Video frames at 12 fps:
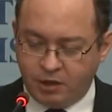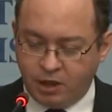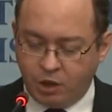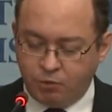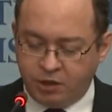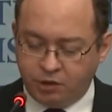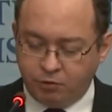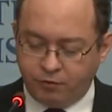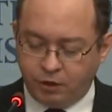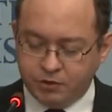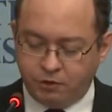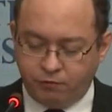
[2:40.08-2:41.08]
Only in
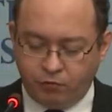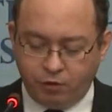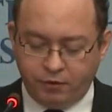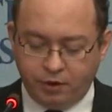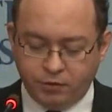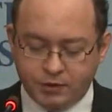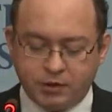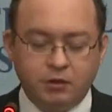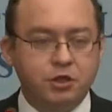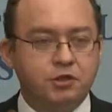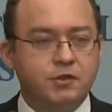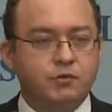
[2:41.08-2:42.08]
2004 those
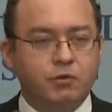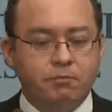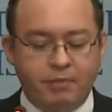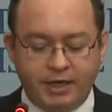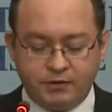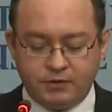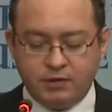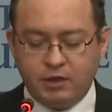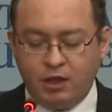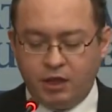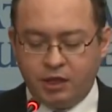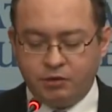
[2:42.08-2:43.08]
conditions were met
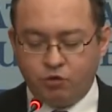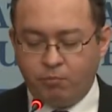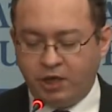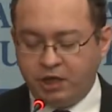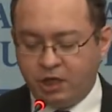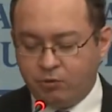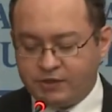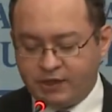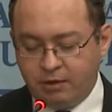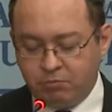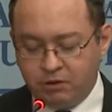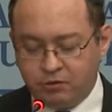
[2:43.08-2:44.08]
and Romania was
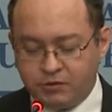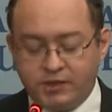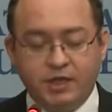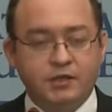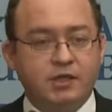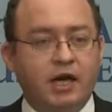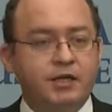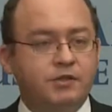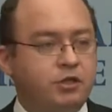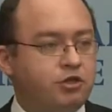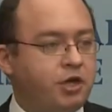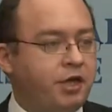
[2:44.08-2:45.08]
able to seize
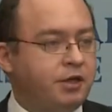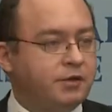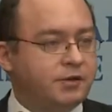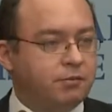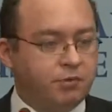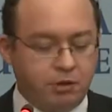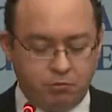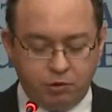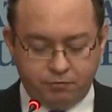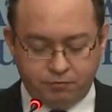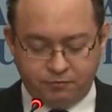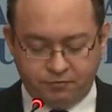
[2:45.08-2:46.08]
ICJ in September.
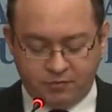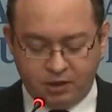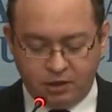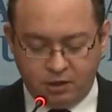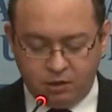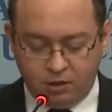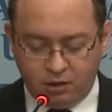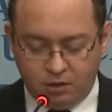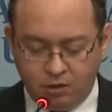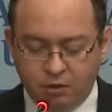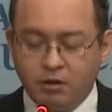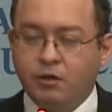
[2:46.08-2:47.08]

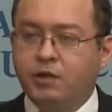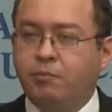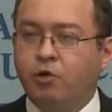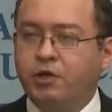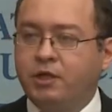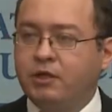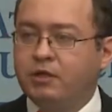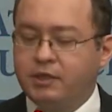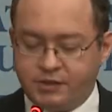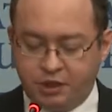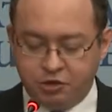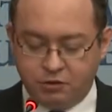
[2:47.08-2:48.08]
The political
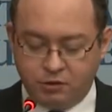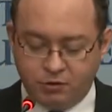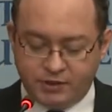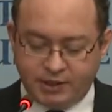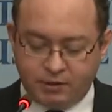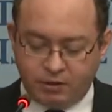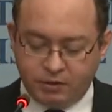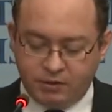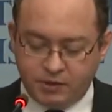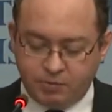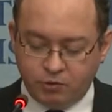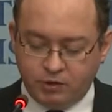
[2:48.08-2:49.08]
decision to settle the
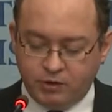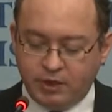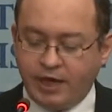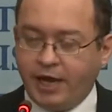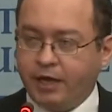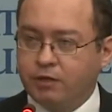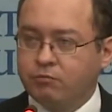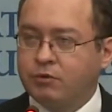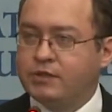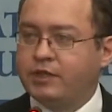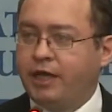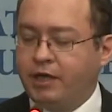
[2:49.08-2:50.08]
dispute in The Hague
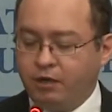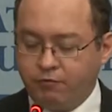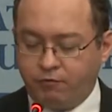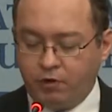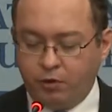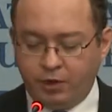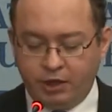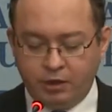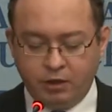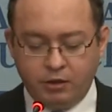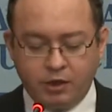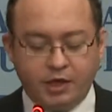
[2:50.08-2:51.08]
was taken following
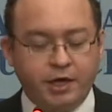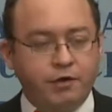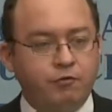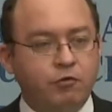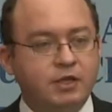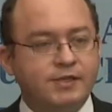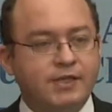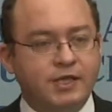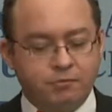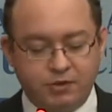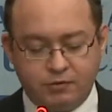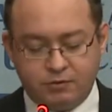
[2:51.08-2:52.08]
the careful
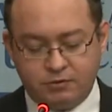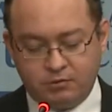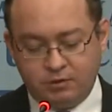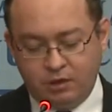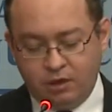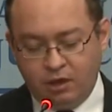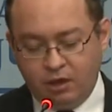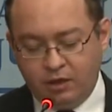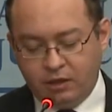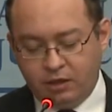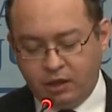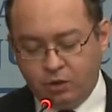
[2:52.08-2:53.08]
assessment
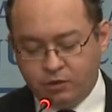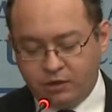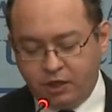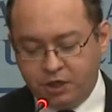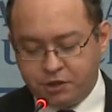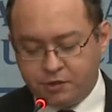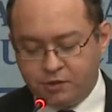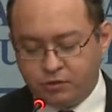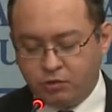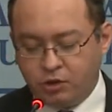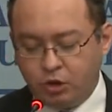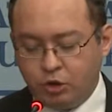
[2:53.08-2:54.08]
that negotiations
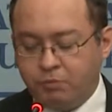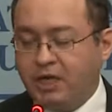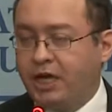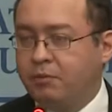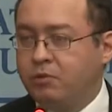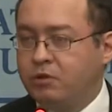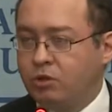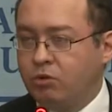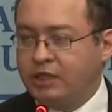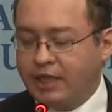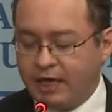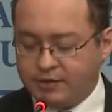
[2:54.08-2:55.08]
would not be able to
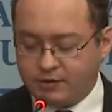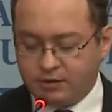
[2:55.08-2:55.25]
lead us